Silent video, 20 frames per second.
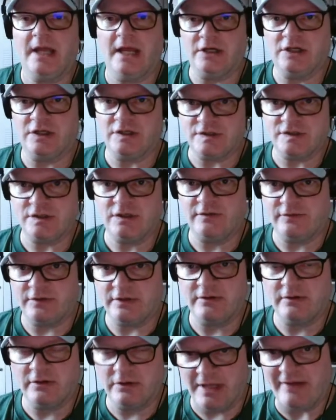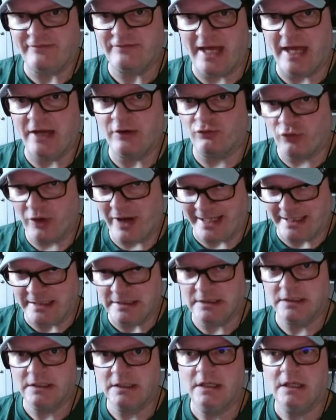and conservative, left and
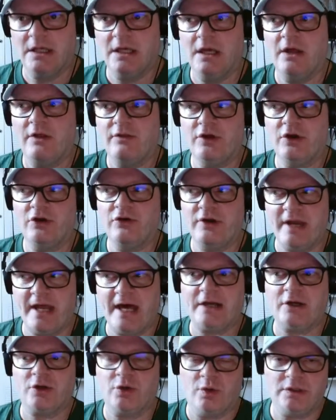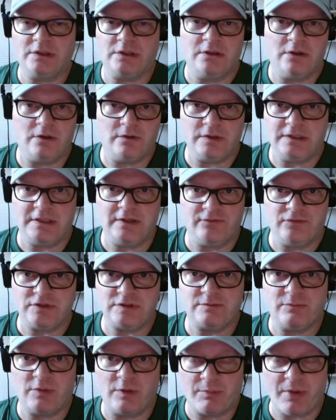right. They're not going to know the
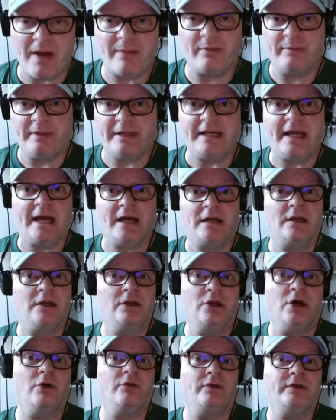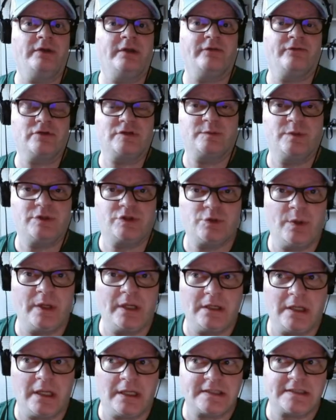difference. They're probably not going to know the difference
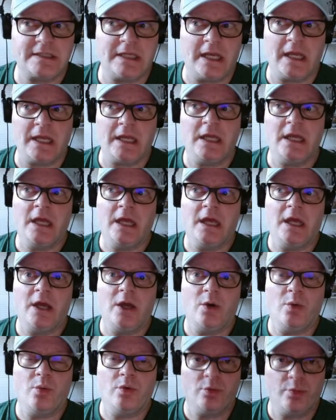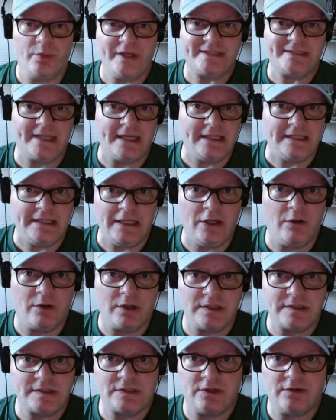between, like, say, when we say
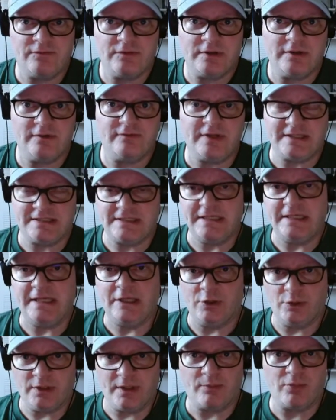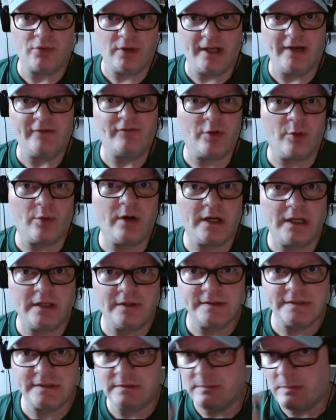neoconservative, that's neoliberal everywhere
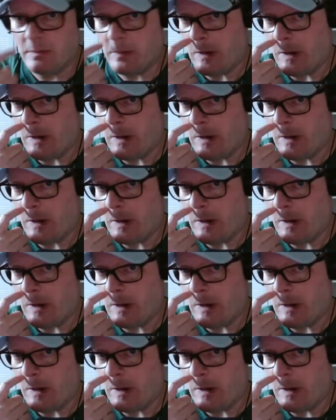else.